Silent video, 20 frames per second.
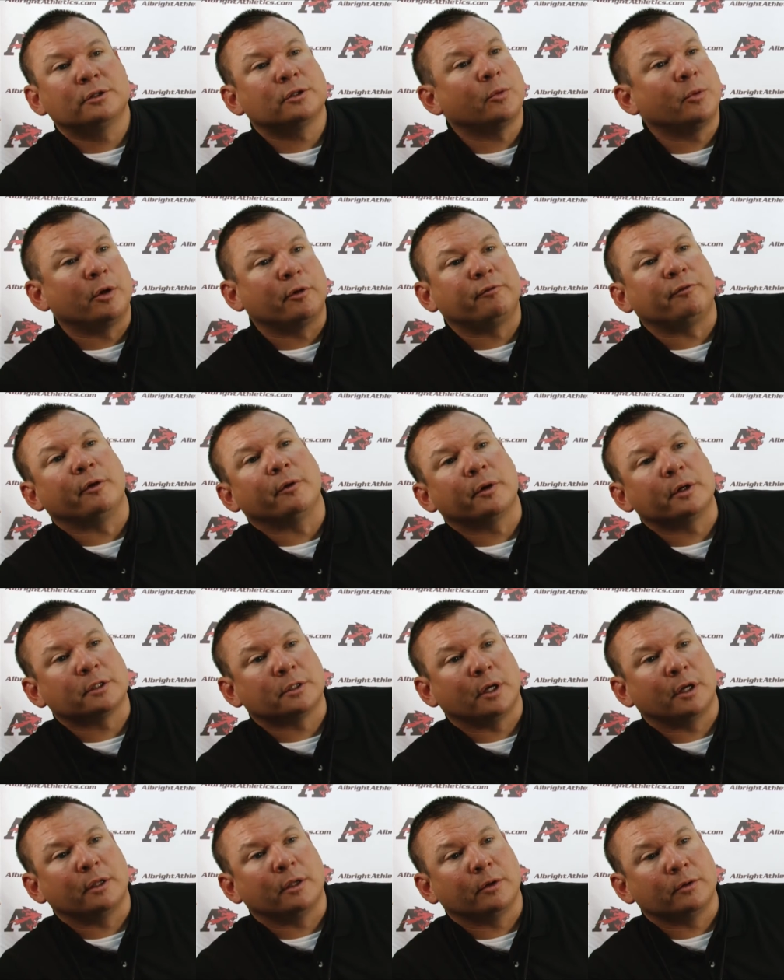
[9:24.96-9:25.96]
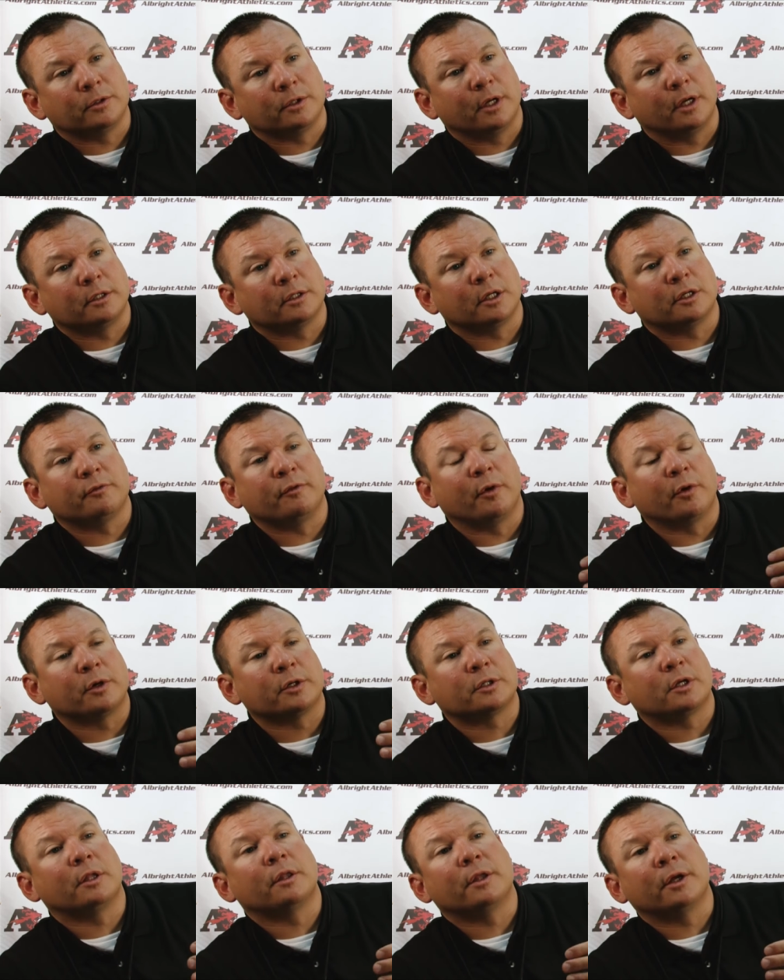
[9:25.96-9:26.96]
so we don't focus on those things. Let's
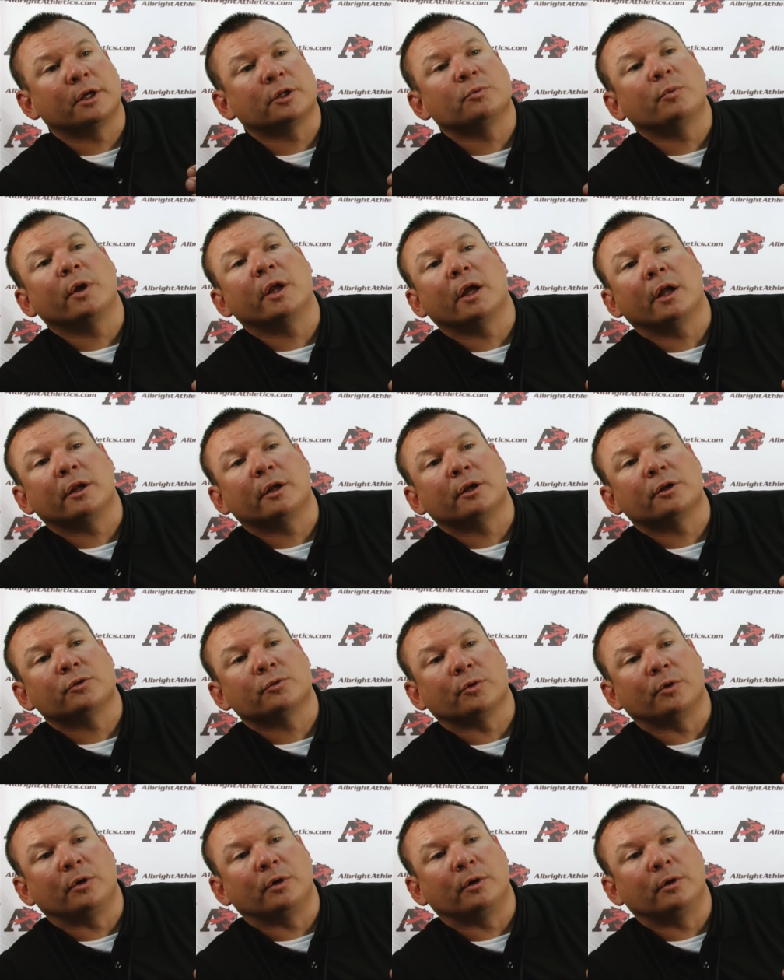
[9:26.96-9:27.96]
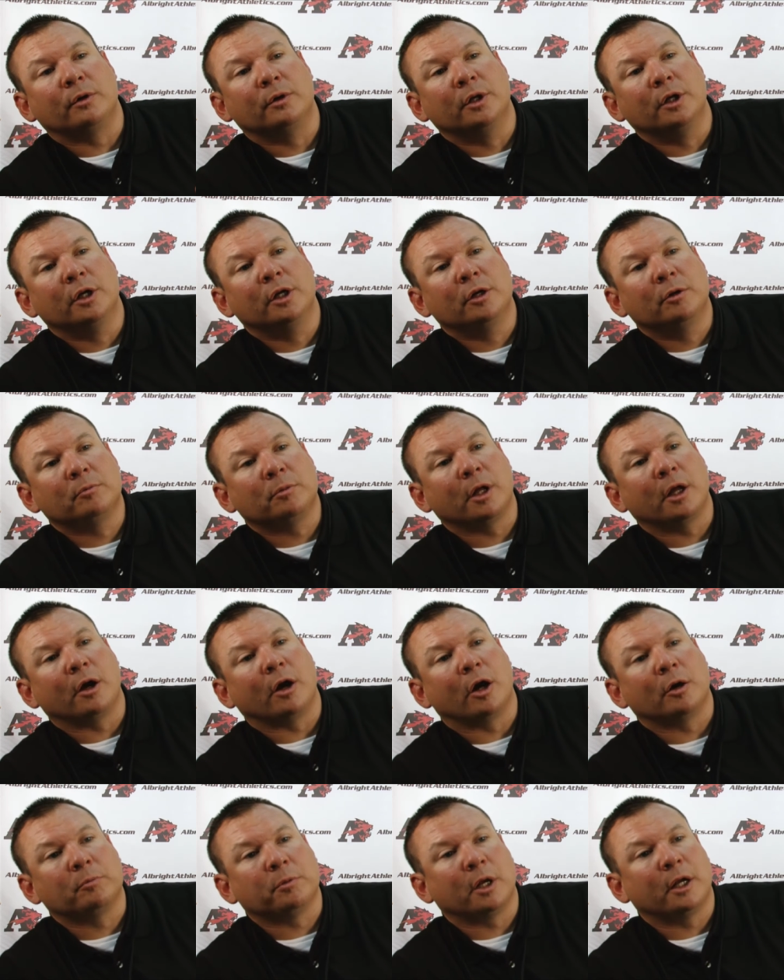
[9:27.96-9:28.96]
focus on things we can control. Play
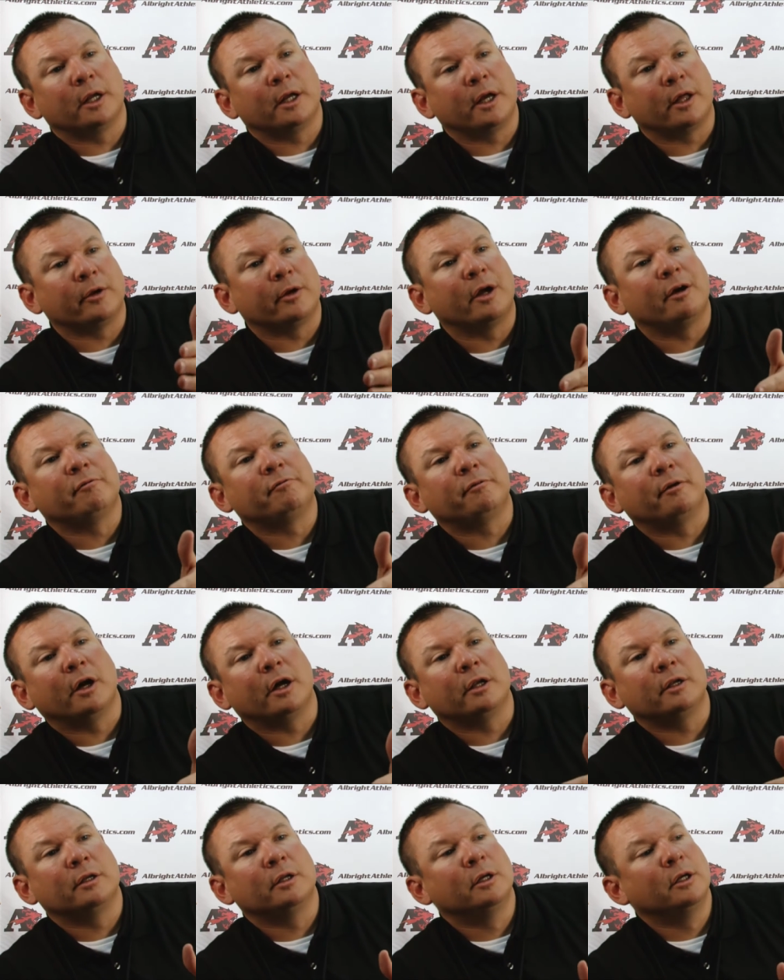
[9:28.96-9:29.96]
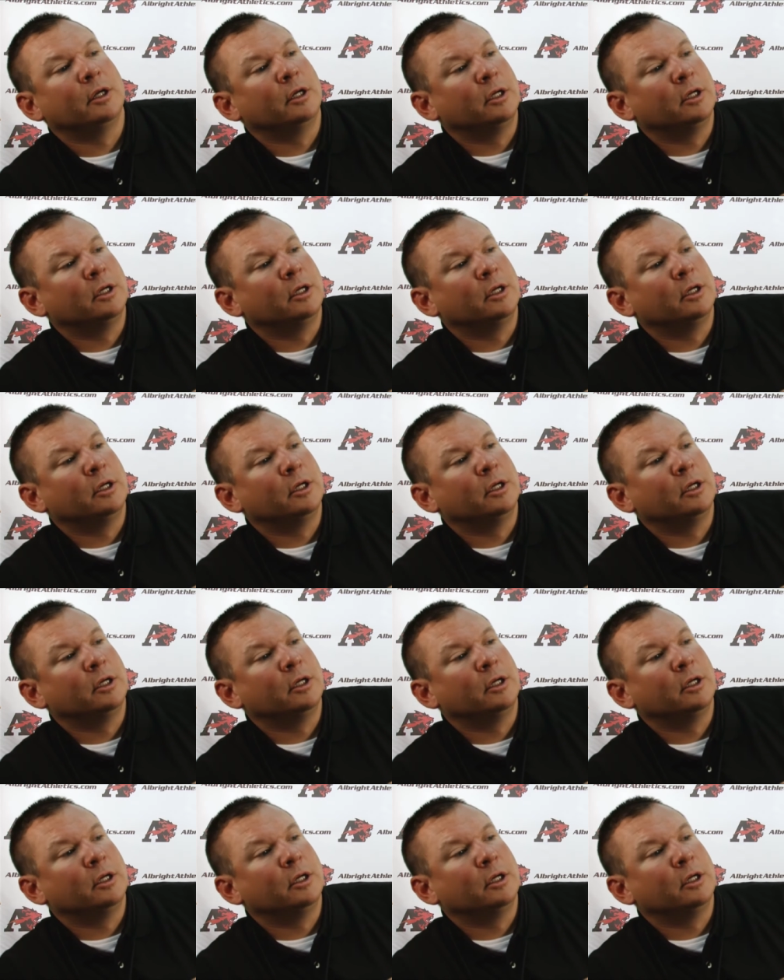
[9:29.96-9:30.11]
hard, play together, have fun.